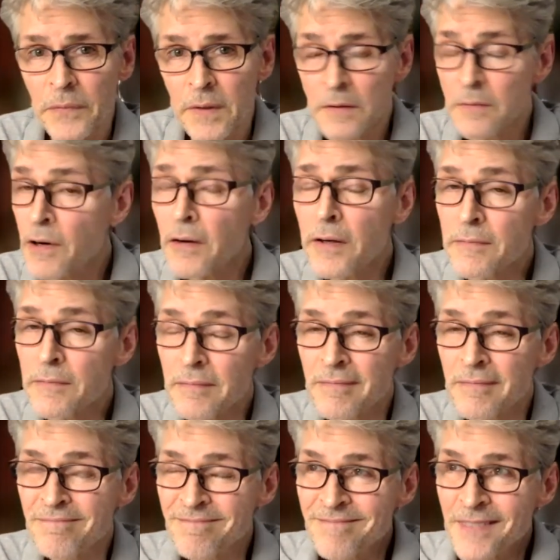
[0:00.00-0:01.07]
It's very
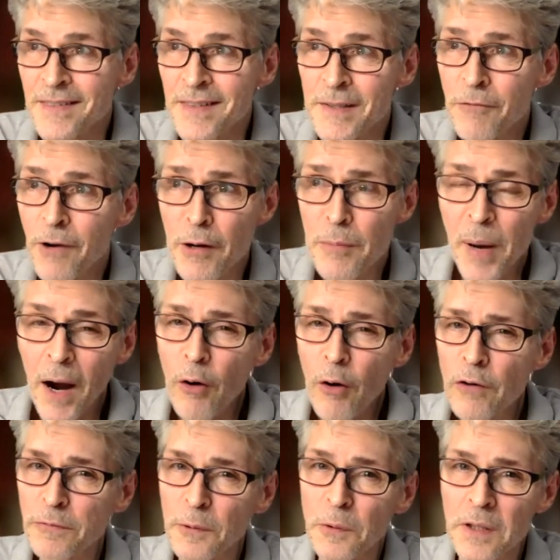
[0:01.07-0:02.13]

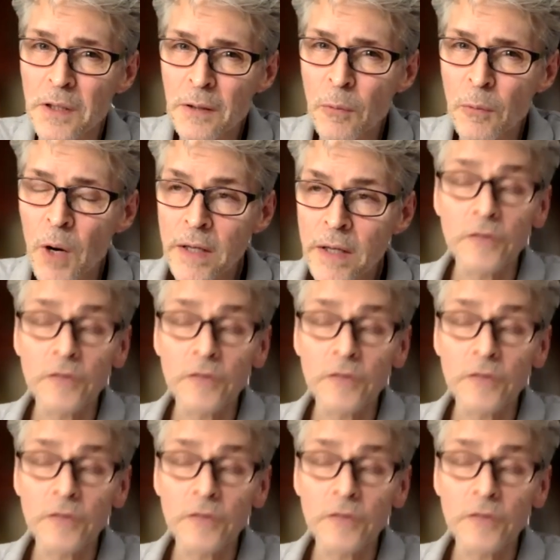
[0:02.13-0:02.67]
powerful in a way.